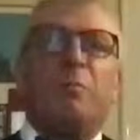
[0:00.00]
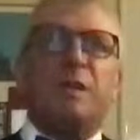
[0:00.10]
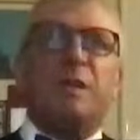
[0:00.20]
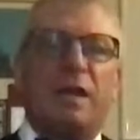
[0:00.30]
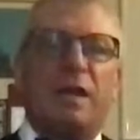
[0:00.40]

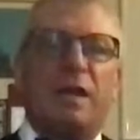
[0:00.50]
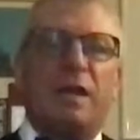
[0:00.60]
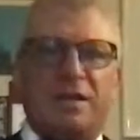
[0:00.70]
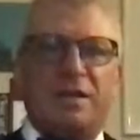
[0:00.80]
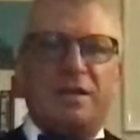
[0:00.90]

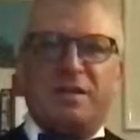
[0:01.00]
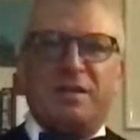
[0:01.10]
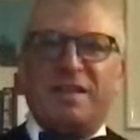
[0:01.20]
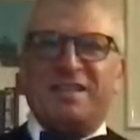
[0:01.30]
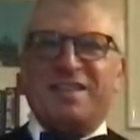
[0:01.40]
it didn't.
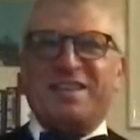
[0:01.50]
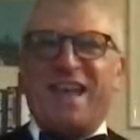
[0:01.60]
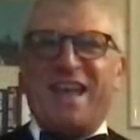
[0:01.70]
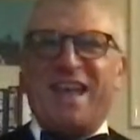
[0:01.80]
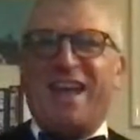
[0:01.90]
It didn't,
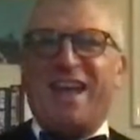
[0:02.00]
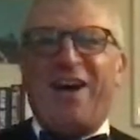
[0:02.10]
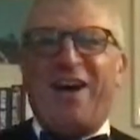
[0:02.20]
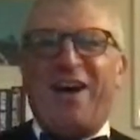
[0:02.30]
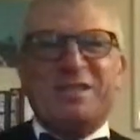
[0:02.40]
and
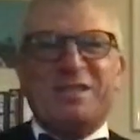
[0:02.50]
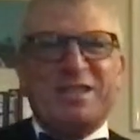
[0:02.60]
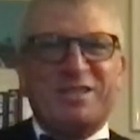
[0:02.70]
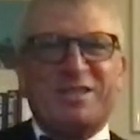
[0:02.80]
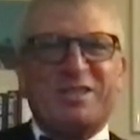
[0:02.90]
now
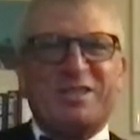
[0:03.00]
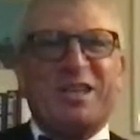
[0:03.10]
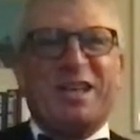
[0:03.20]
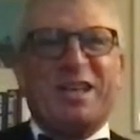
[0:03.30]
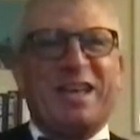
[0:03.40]
it's
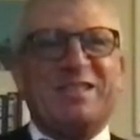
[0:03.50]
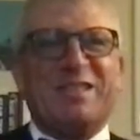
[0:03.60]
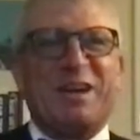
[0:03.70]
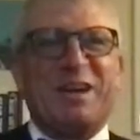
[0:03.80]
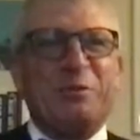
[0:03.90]
chilly again.
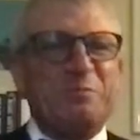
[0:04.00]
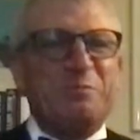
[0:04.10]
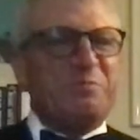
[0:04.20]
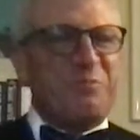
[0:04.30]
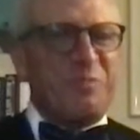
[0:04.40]
So
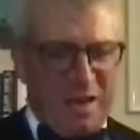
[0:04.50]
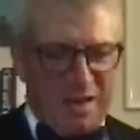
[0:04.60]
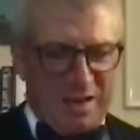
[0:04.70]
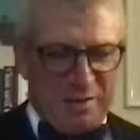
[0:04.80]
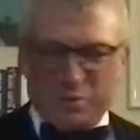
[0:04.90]

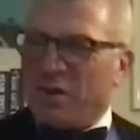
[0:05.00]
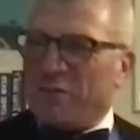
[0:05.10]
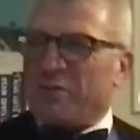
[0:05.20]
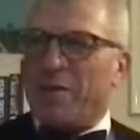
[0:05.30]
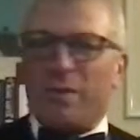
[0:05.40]
I've
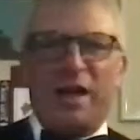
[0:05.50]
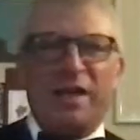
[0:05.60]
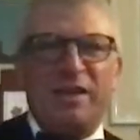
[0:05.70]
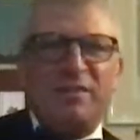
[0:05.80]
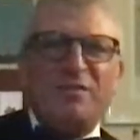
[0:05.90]
got my
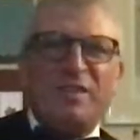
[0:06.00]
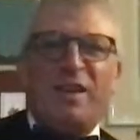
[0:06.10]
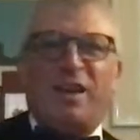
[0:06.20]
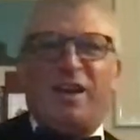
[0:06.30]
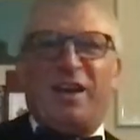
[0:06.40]

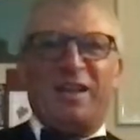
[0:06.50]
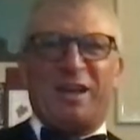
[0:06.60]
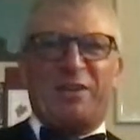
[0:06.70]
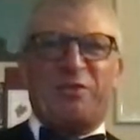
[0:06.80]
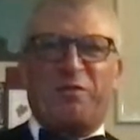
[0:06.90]

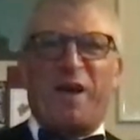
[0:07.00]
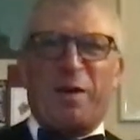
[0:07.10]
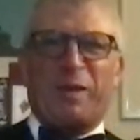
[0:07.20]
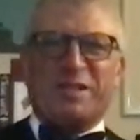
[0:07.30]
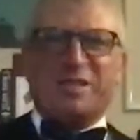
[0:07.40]
electric
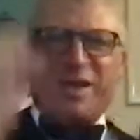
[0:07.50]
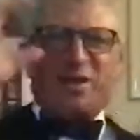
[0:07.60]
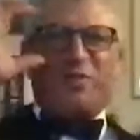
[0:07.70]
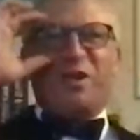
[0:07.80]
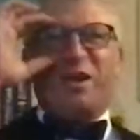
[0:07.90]
fireplace on
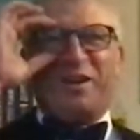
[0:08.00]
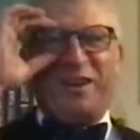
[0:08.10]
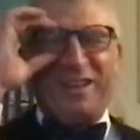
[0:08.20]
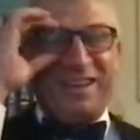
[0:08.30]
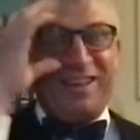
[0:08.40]
over here,
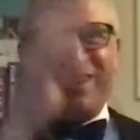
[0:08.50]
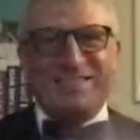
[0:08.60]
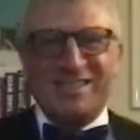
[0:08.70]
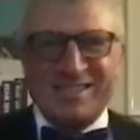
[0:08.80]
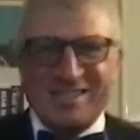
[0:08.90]

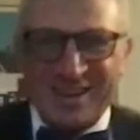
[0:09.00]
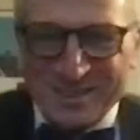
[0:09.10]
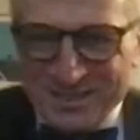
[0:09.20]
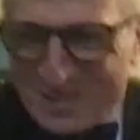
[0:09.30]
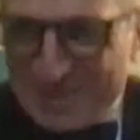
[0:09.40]
so
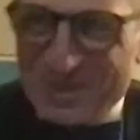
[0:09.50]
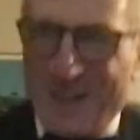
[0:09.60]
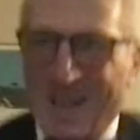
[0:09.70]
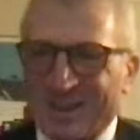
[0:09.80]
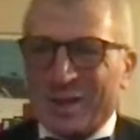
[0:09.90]
to
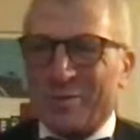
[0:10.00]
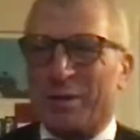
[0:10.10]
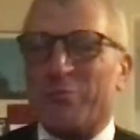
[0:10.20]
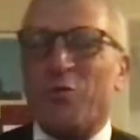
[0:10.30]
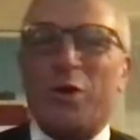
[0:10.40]
add a little bit
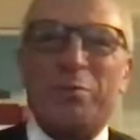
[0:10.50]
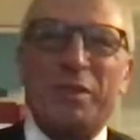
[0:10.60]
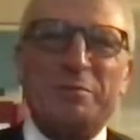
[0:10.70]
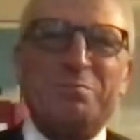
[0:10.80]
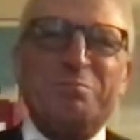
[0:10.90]
of warmth.
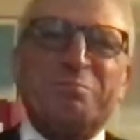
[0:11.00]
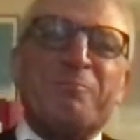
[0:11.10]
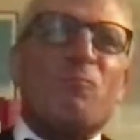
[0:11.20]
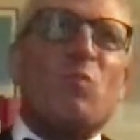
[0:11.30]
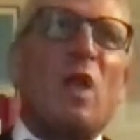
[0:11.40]

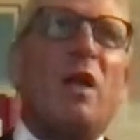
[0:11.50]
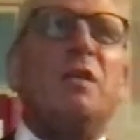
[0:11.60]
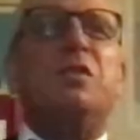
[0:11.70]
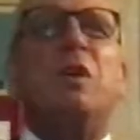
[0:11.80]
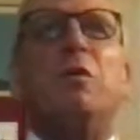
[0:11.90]

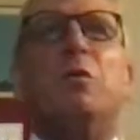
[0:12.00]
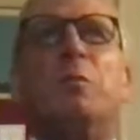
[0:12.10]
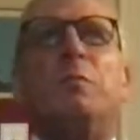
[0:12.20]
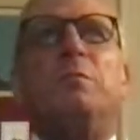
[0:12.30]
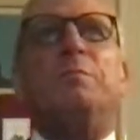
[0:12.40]

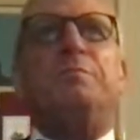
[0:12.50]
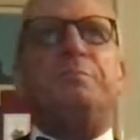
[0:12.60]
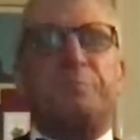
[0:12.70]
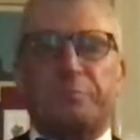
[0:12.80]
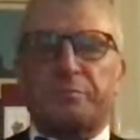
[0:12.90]
So,
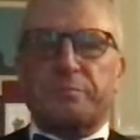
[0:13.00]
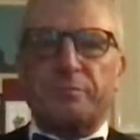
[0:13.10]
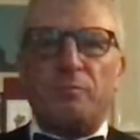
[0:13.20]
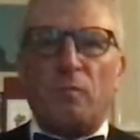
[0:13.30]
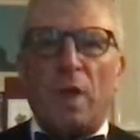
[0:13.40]

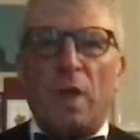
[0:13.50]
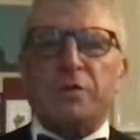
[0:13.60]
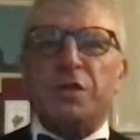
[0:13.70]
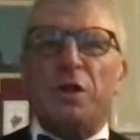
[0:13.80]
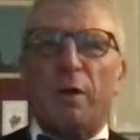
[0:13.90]

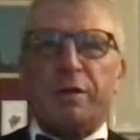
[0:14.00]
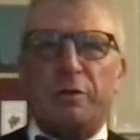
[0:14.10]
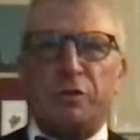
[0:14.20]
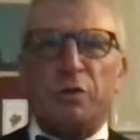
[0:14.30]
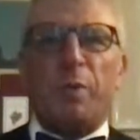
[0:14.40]
as you know, I
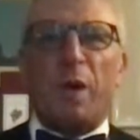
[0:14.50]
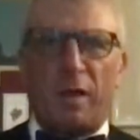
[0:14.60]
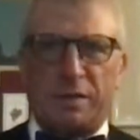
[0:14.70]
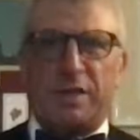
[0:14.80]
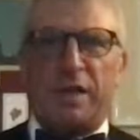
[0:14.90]
don't do
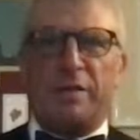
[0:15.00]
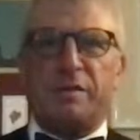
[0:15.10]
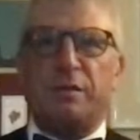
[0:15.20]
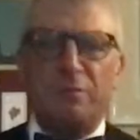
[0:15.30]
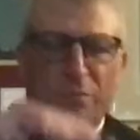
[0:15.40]
politics.